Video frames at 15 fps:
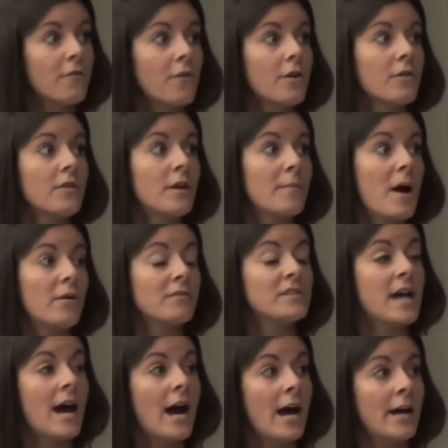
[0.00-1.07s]
for the amount of
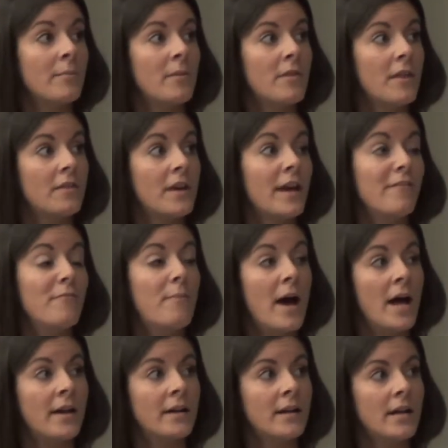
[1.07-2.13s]
time that they have
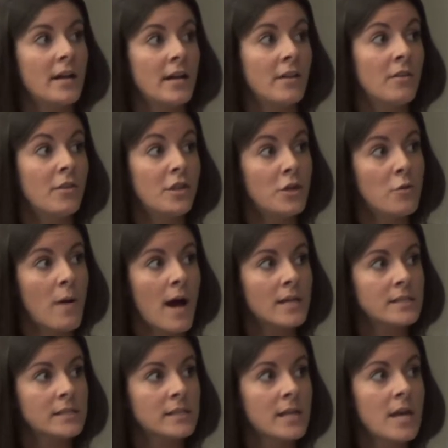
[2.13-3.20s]
been in the
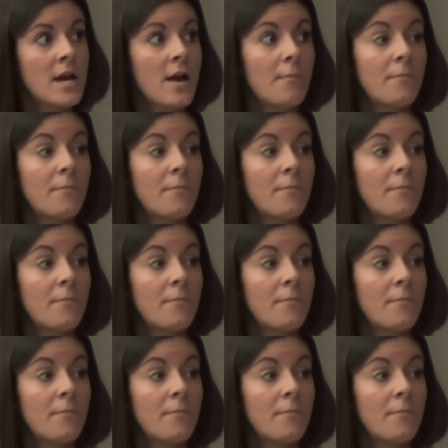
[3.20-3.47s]
U.S.